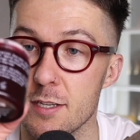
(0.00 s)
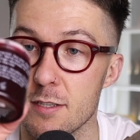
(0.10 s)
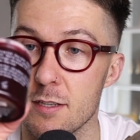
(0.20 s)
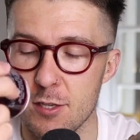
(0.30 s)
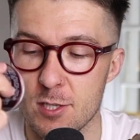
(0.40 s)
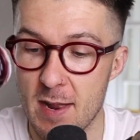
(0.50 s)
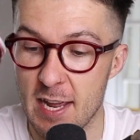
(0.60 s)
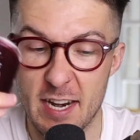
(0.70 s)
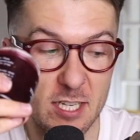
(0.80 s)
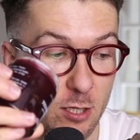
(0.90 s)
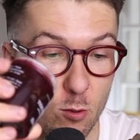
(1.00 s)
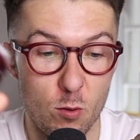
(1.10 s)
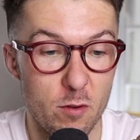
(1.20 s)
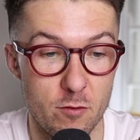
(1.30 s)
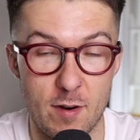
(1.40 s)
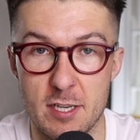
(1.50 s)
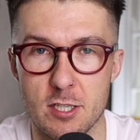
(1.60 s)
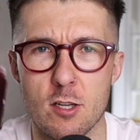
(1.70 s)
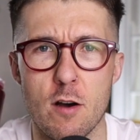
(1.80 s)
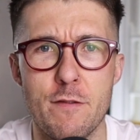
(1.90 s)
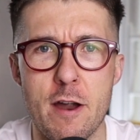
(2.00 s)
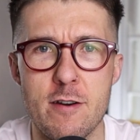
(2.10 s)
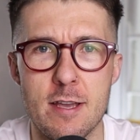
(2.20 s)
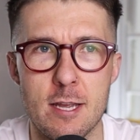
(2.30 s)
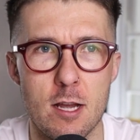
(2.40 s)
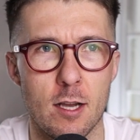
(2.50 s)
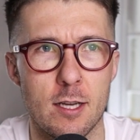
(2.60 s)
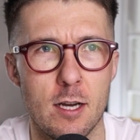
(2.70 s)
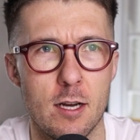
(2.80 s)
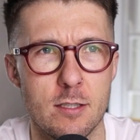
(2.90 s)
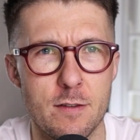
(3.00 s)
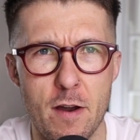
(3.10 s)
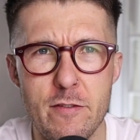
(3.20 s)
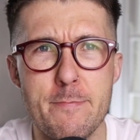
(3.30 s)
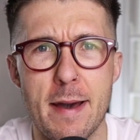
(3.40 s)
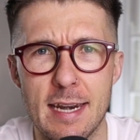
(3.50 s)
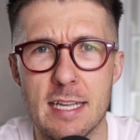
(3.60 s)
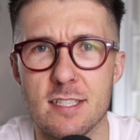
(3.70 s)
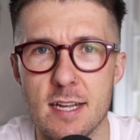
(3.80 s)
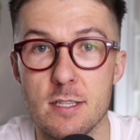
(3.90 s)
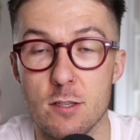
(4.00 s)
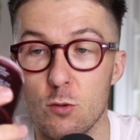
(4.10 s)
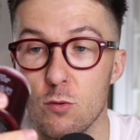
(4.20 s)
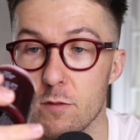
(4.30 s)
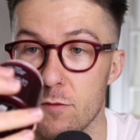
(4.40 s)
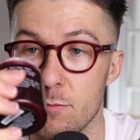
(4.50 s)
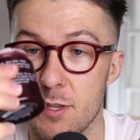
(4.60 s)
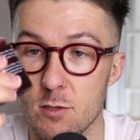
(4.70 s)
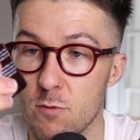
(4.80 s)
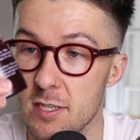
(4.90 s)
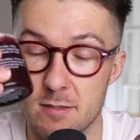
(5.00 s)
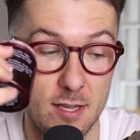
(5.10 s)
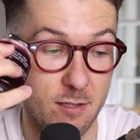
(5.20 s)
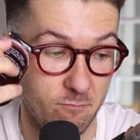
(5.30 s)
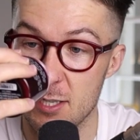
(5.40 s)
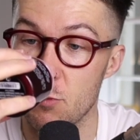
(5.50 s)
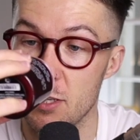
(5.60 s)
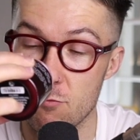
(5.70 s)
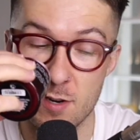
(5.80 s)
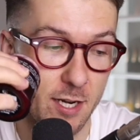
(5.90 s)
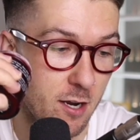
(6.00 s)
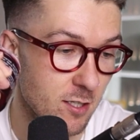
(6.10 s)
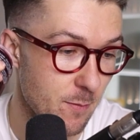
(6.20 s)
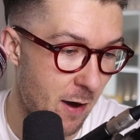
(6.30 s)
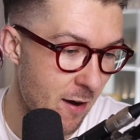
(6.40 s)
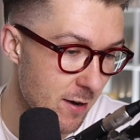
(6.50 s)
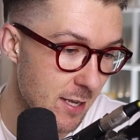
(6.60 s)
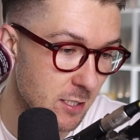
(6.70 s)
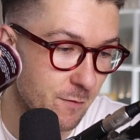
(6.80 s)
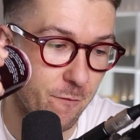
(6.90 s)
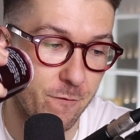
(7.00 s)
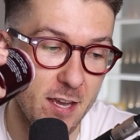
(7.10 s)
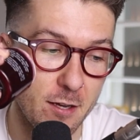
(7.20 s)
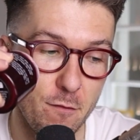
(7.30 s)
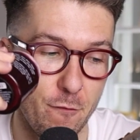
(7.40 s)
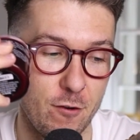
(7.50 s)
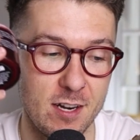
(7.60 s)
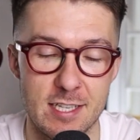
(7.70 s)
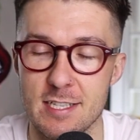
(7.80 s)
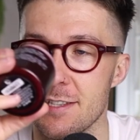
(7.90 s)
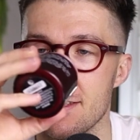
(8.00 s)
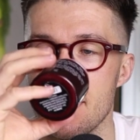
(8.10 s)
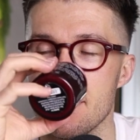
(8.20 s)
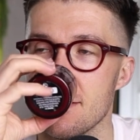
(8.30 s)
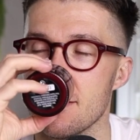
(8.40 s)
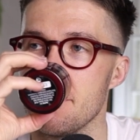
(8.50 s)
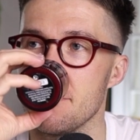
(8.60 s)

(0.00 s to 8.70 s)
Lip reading: this. You smell it, and actually all of the range, it's got it's a very manly scent to all of them. This one is really nice. Apparently it's fig and frankincense.